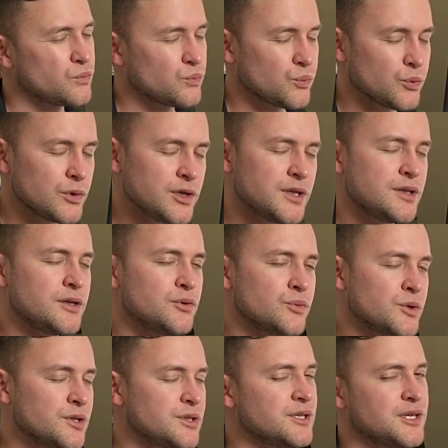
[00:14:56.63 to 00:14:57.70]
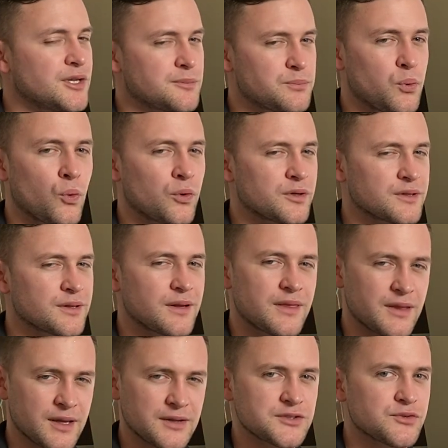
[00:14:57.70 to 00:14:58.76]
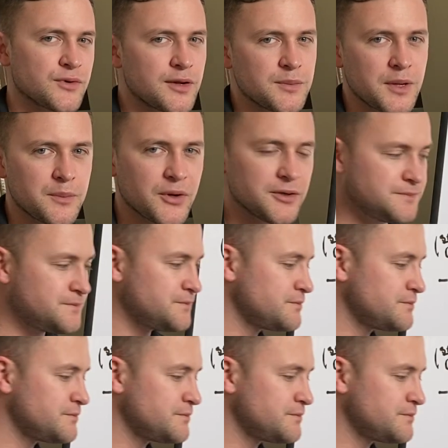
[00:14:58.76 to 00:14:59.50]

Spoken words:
Really, really important thing to remember.